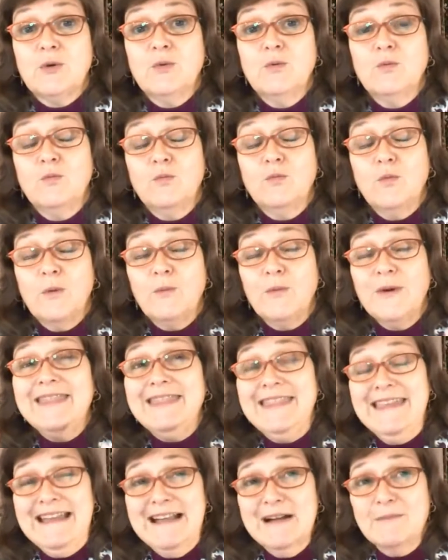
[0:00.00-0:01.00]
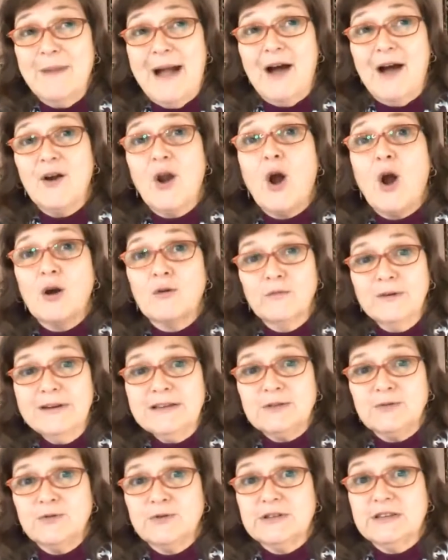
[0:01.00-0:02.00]
when we think about our
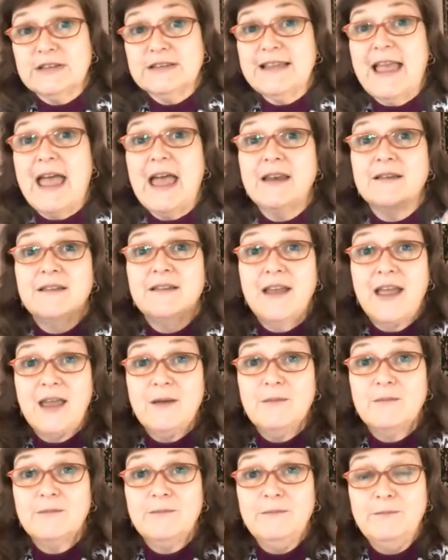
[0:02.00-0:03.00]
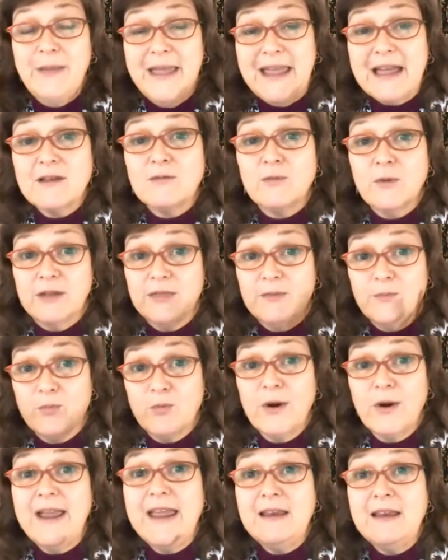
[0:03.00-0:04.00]
resources and bandwidth,
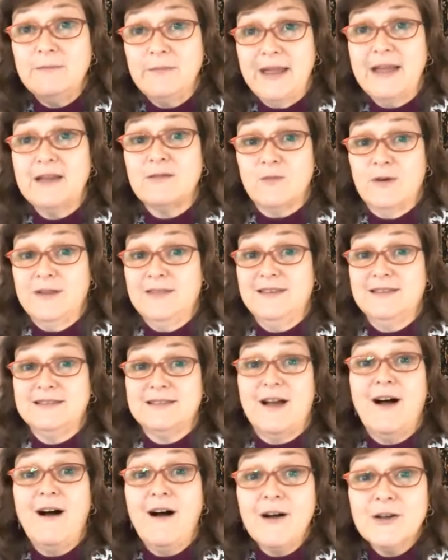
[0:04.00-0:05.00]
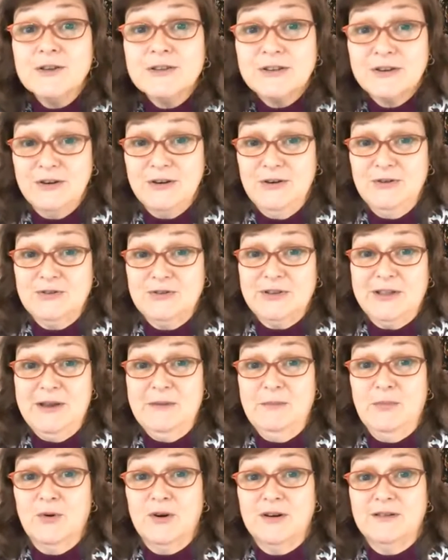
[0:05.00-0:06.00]
brain bandwidth is also hugely
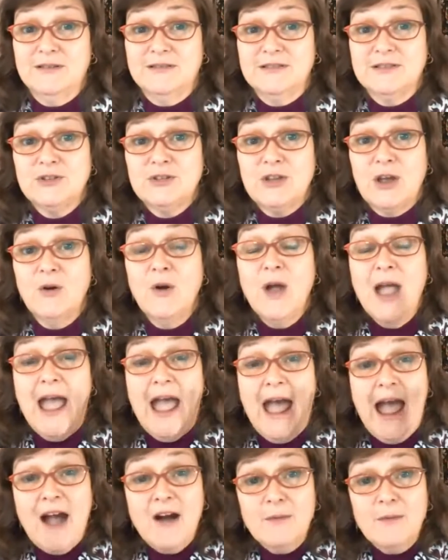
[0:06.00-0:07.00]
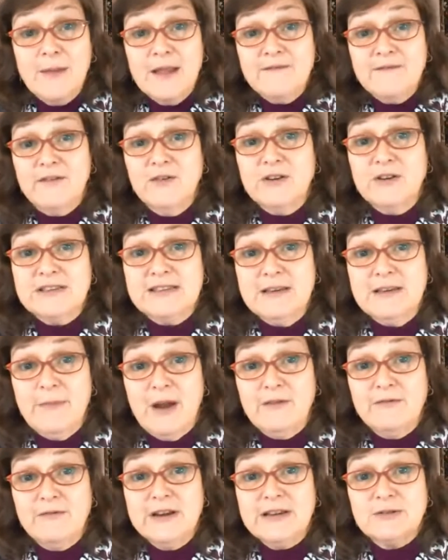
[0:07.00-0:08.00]
important. So how am I focusing
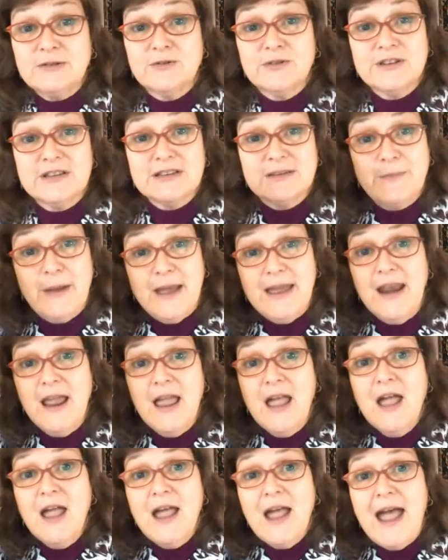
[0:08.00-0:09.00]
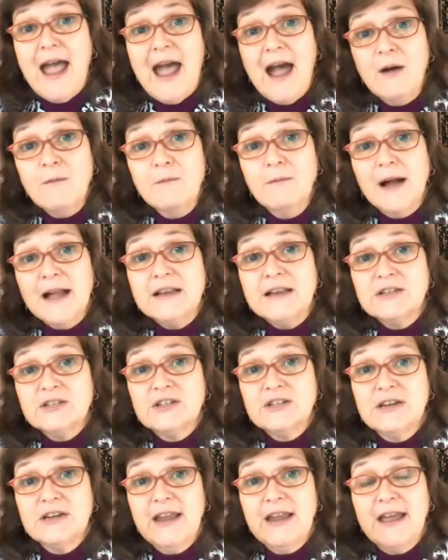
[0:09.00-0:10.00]
my resources? But how
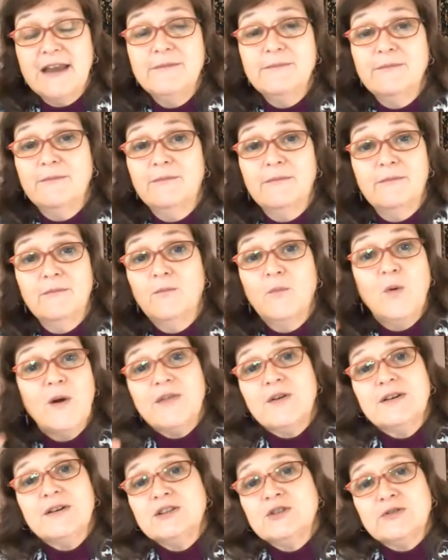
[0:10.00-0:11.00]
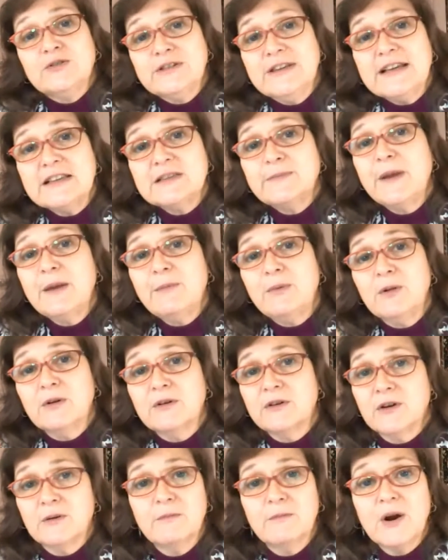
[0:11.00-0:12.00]
much can, whether it's your salespeople or
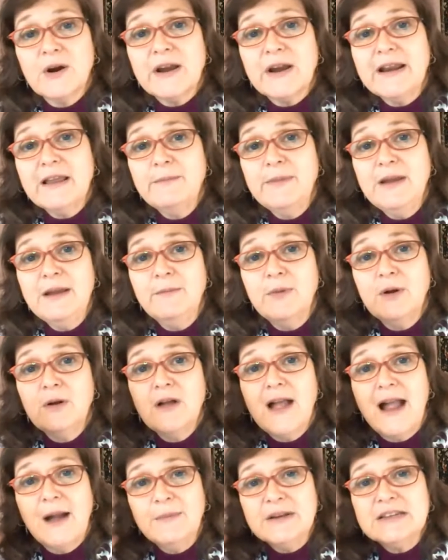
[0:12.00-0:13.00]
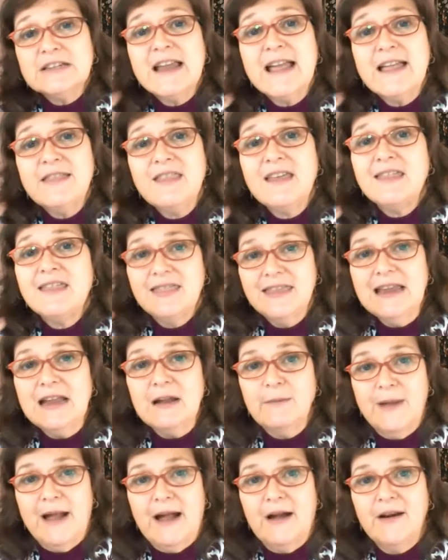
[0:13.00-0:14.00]
your marketing people, how much can they think
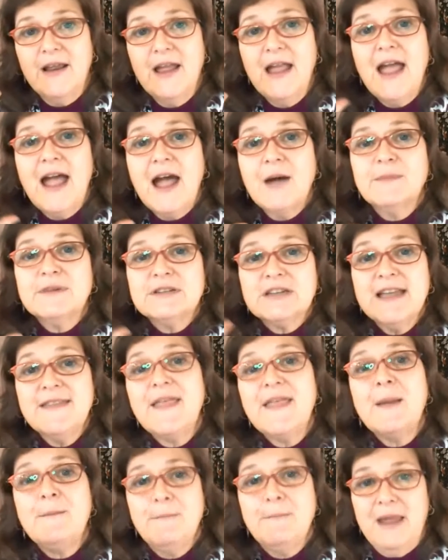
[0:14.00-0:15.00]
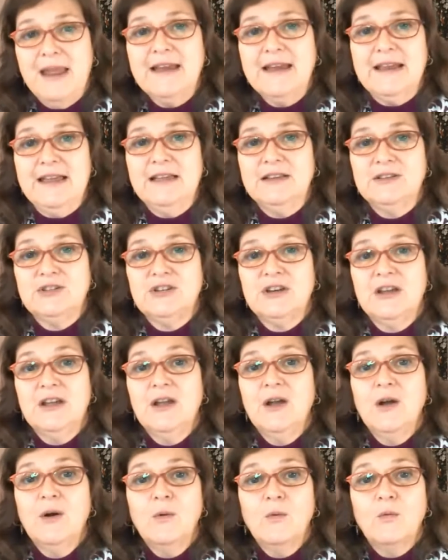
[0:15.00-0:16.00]
about? How much can they manage?
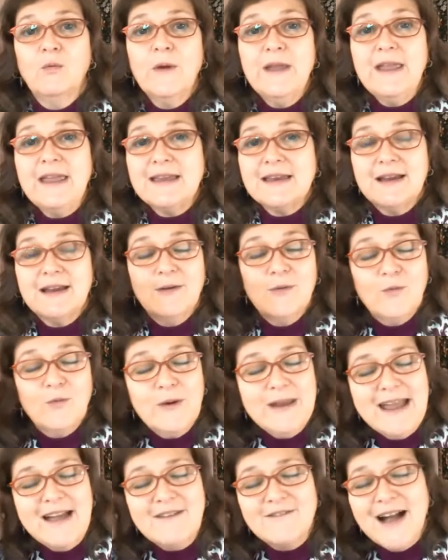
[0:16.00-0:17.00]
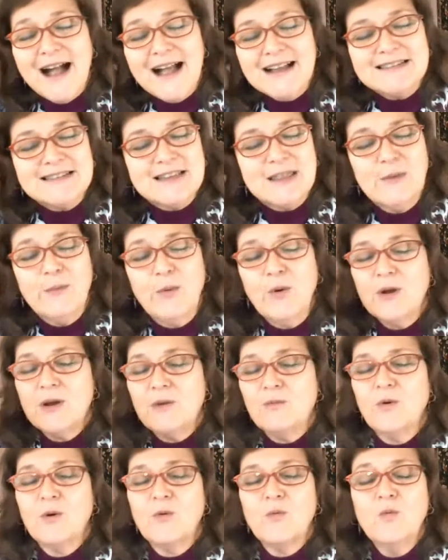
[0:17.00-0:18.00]
We have gotten to the
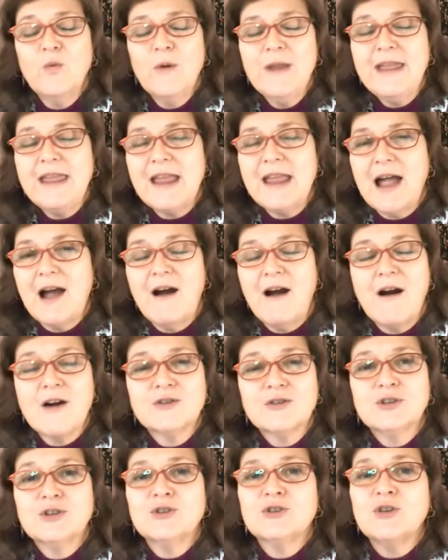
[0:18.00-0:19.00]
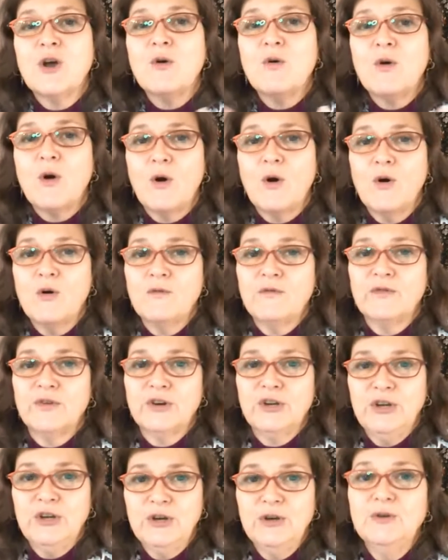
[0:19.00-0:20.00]
point where we are so
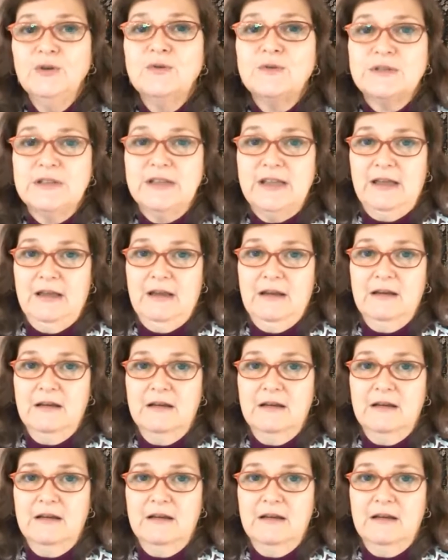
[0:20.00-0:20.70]
overusing